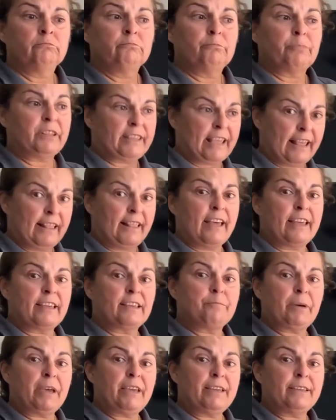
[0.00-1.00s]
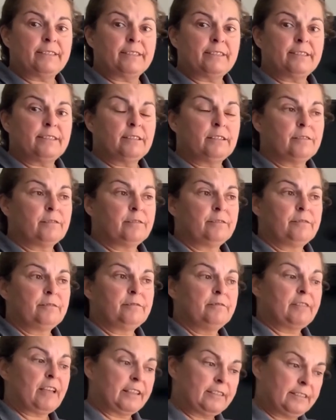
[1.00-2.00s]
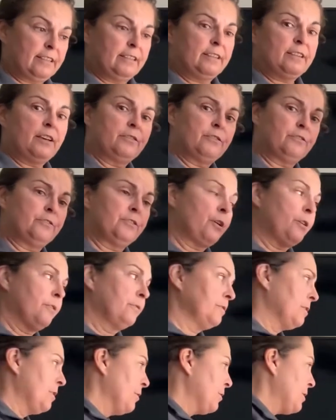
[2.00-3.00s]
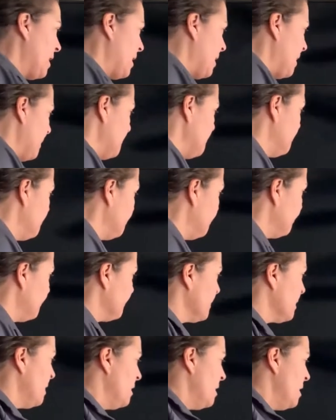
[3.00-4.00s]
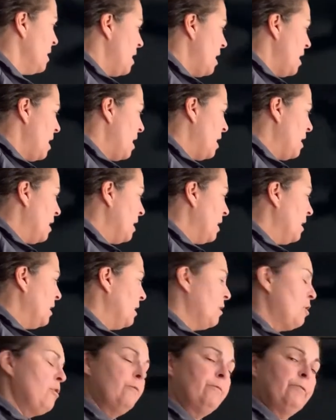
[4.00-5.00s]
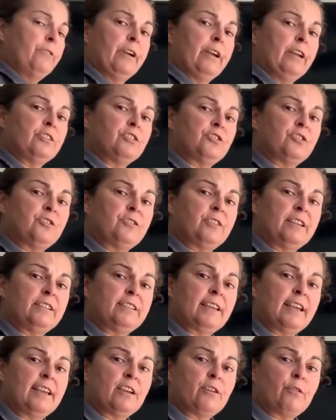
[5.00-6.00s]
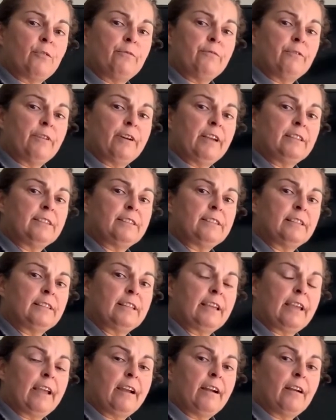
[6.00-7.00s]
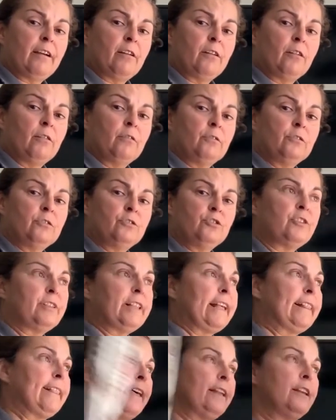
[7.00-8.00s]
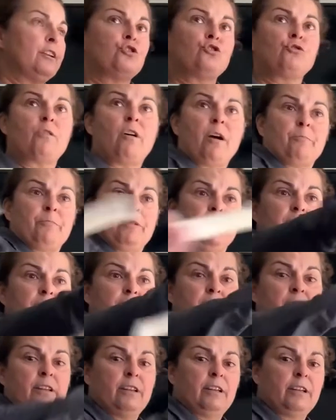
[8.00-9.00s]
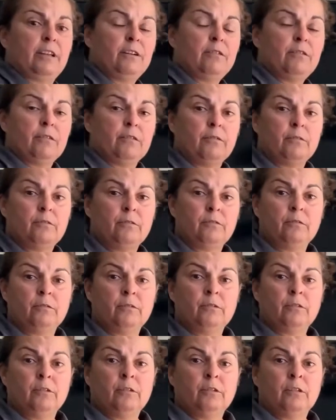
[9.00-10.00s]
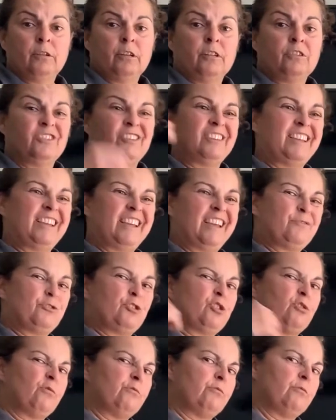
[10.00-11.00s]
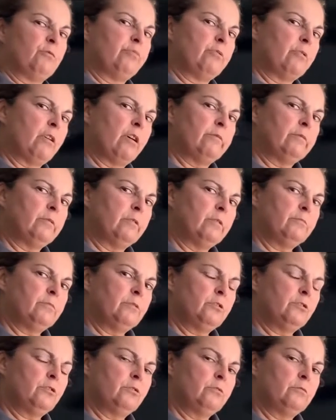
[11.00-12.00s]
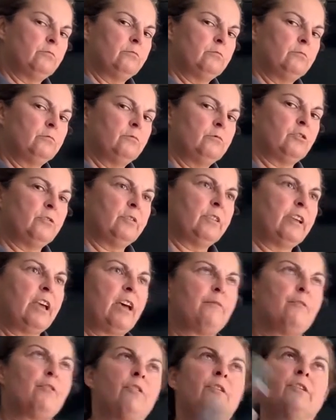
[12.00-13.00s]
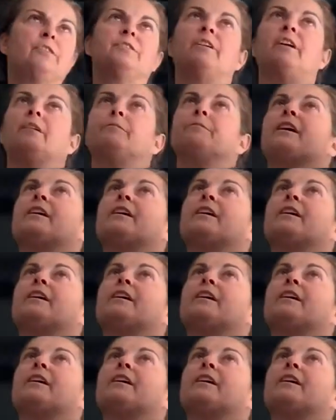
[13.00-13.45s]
but they like pace. That's another note, okay? Overheads, do they take overheads in the air? Do they let it drop and hit it here? Do they have shoulder problems? Do they have a hard time